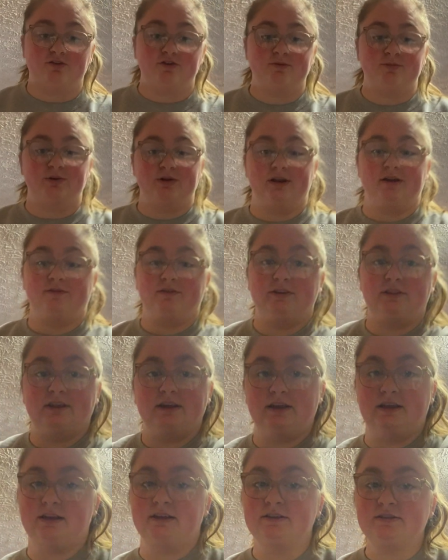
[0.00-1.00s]
to put
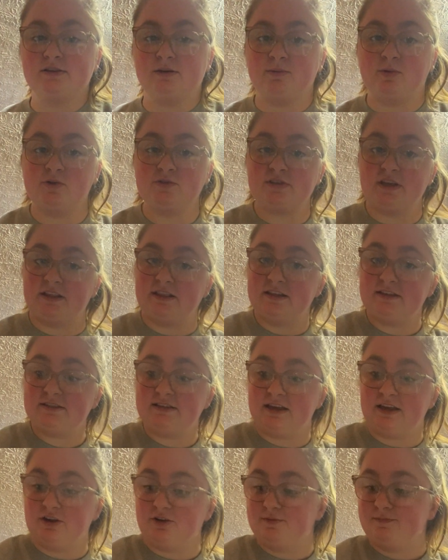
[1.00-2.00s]
everything in. So I can set this
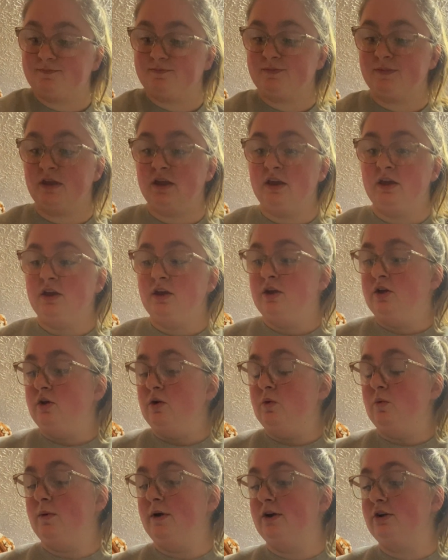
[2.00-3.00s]
here.
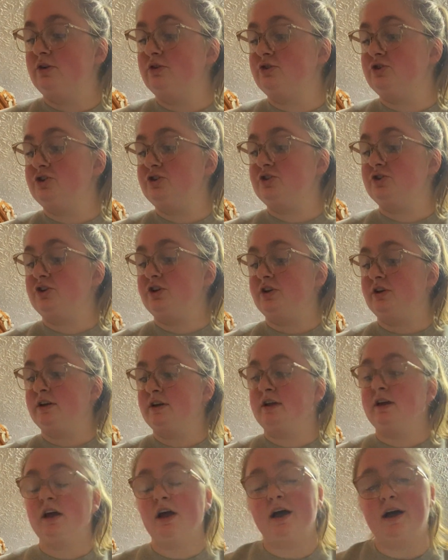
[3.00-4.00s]
We're just gonna
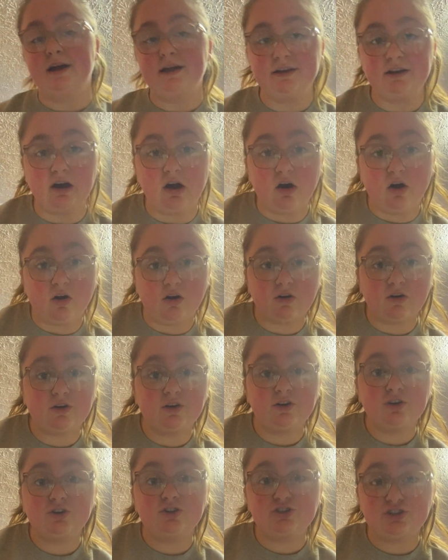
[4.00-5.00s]
cut our
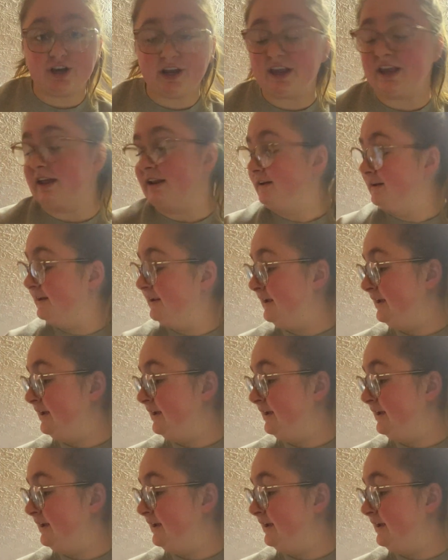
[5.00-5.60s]
chicken.